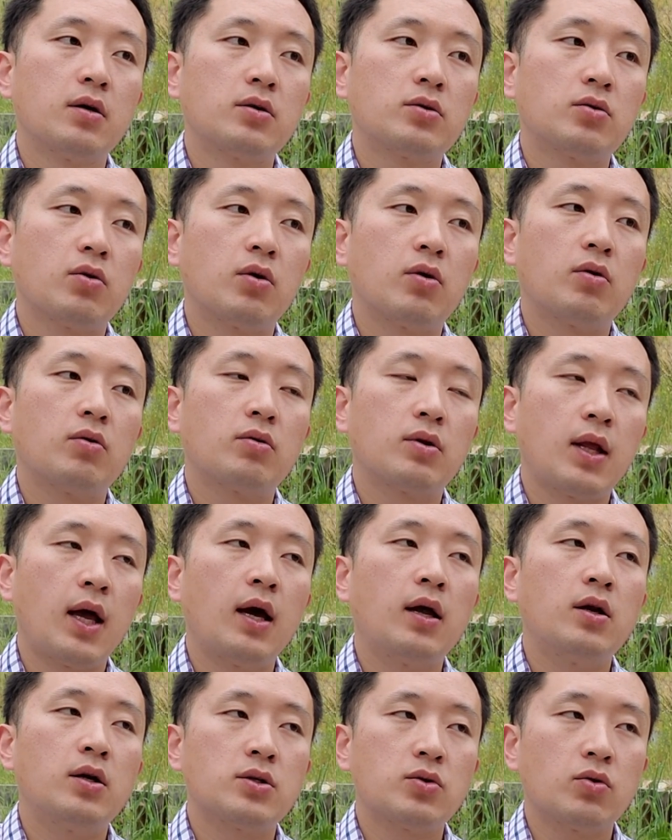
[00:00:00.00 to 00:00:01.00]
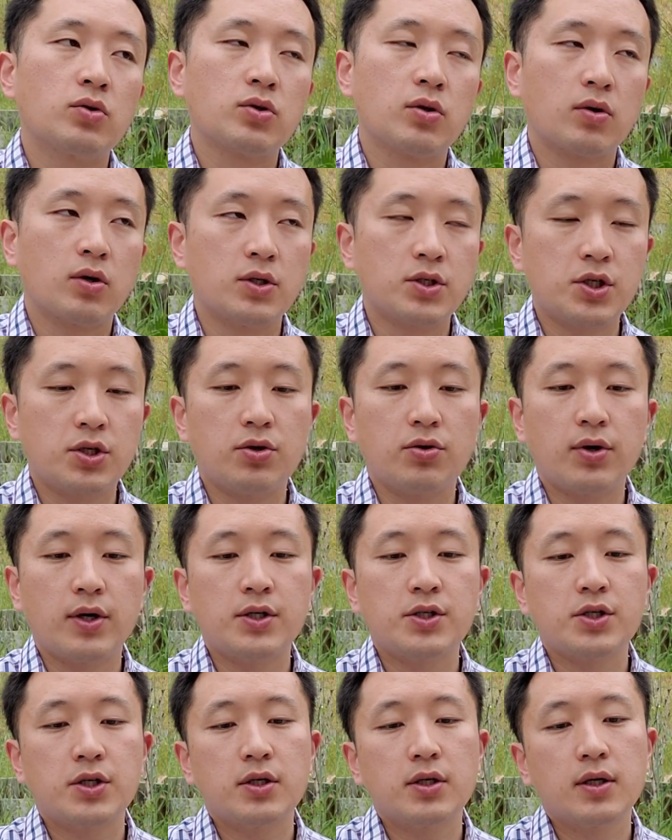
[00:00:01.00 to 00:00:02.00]
So that is also
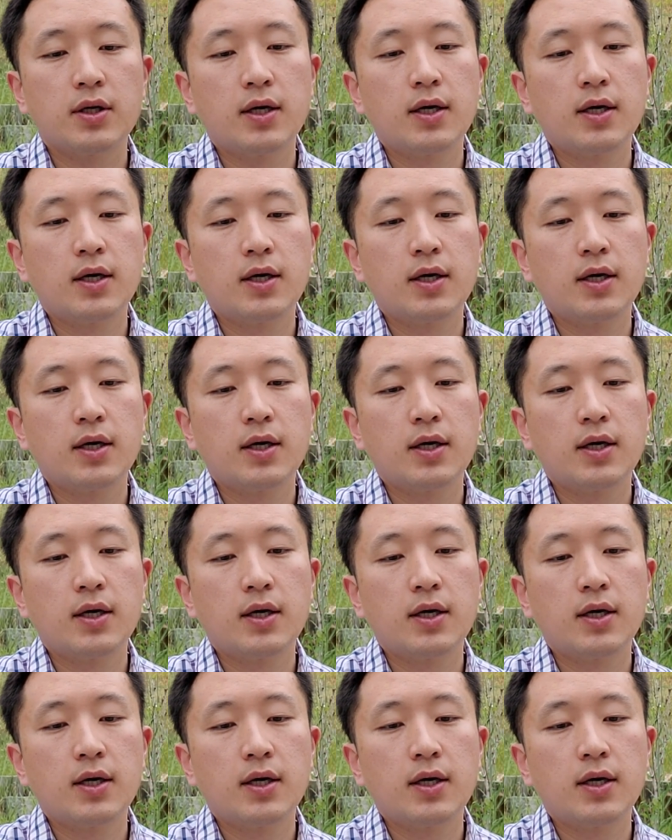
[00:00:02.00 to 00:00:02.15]
consideration.